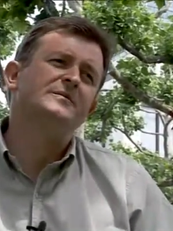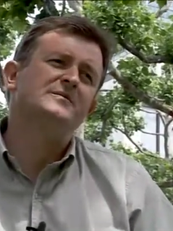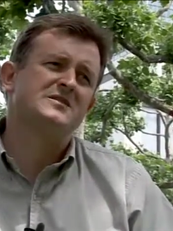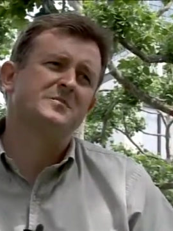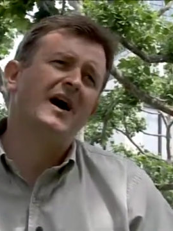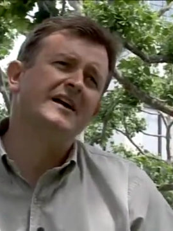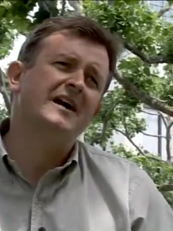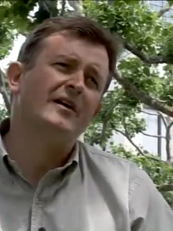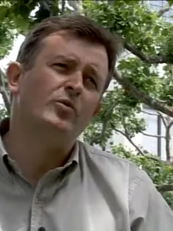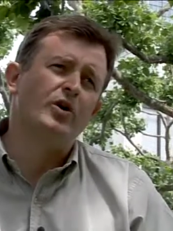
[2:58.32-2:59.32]
spy
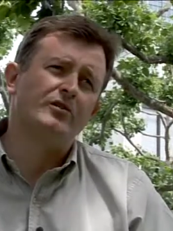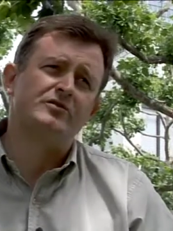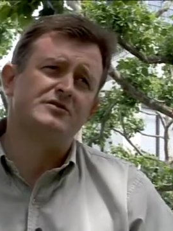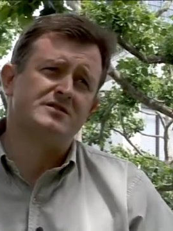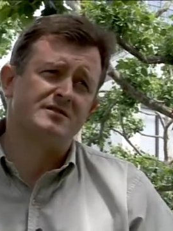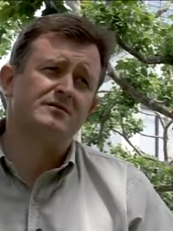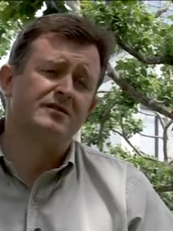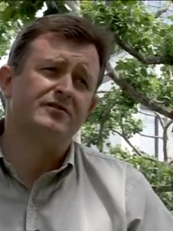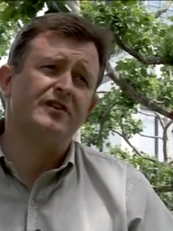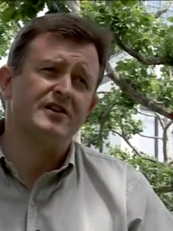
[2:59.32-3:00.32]
network, which is
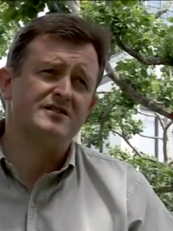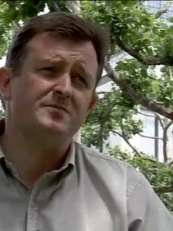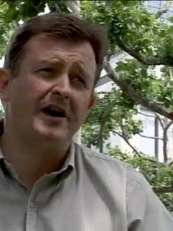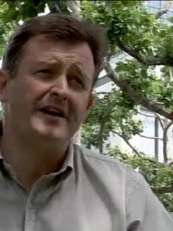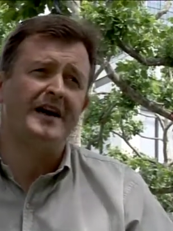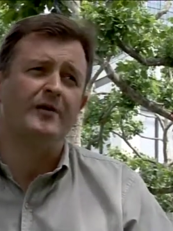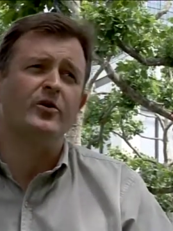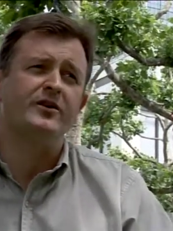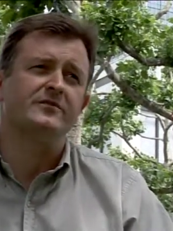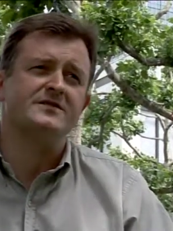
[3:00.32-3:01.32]
the first spy
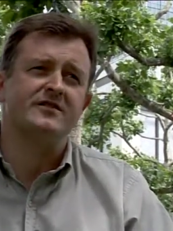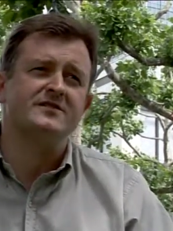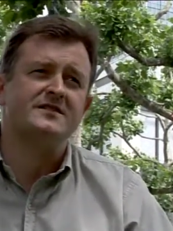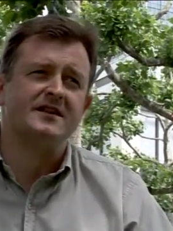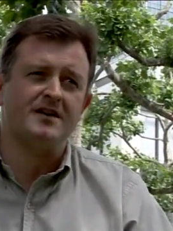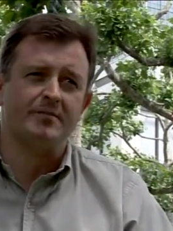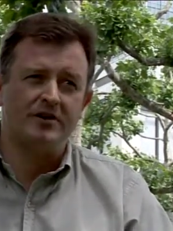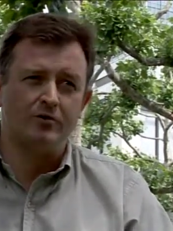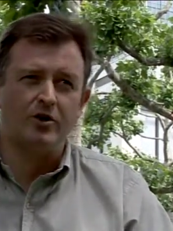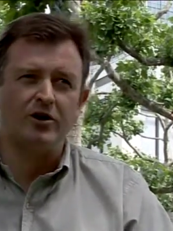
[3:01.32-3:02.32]
network that was ever set up in
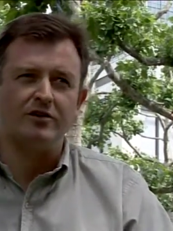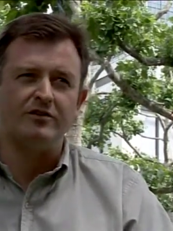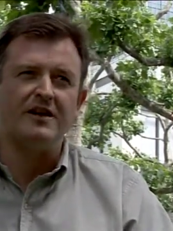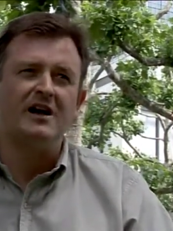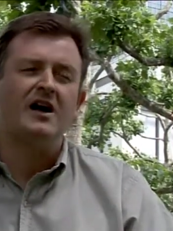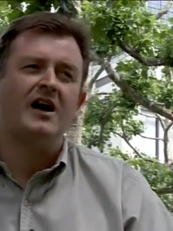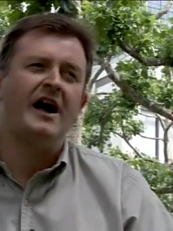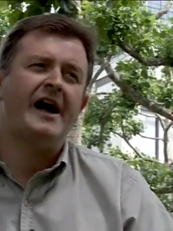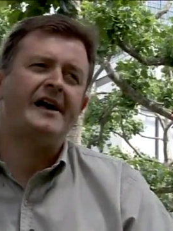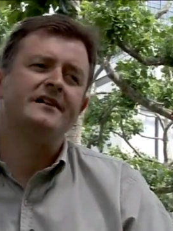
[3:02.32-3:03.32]
the world.
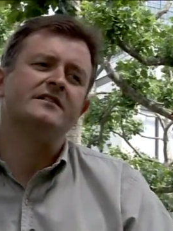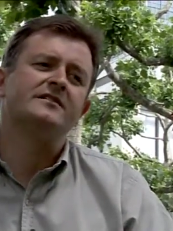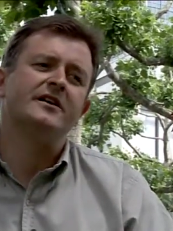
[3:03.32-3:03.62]
And